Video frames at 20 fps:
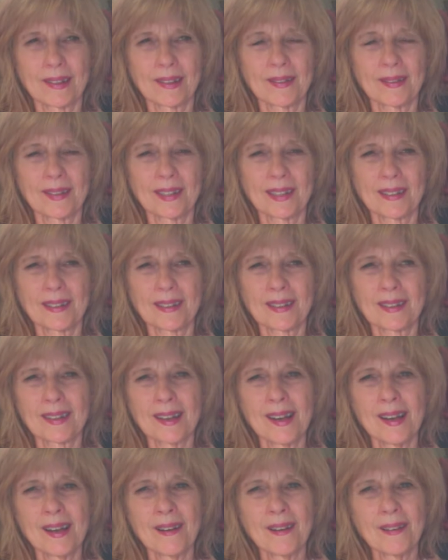him. He goes,
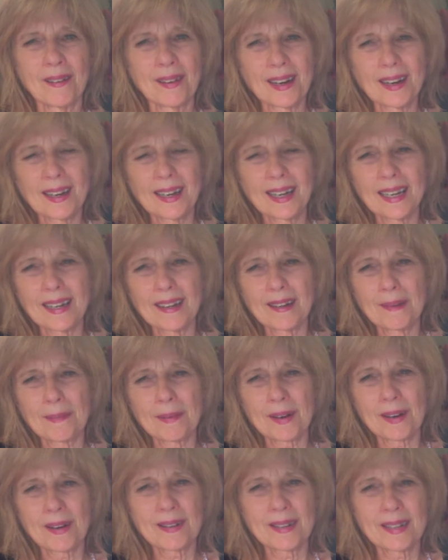"Well, where are you getting your
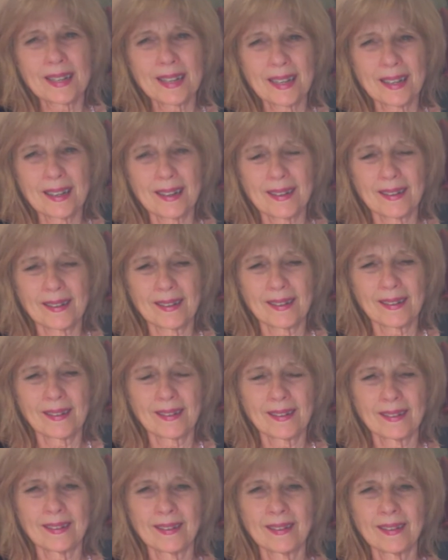protein?"
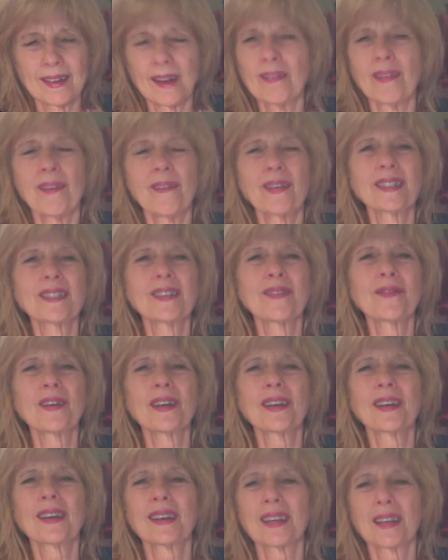No, it wasn't where are
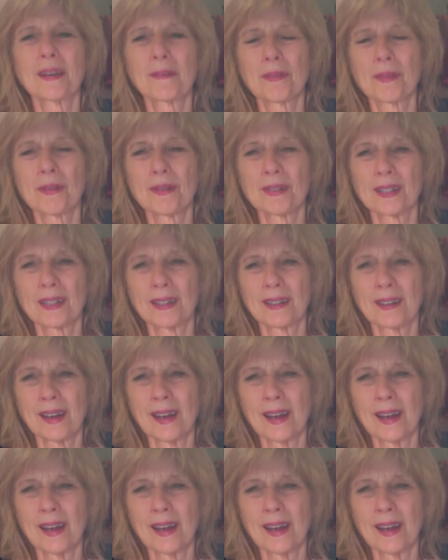you getting your protein.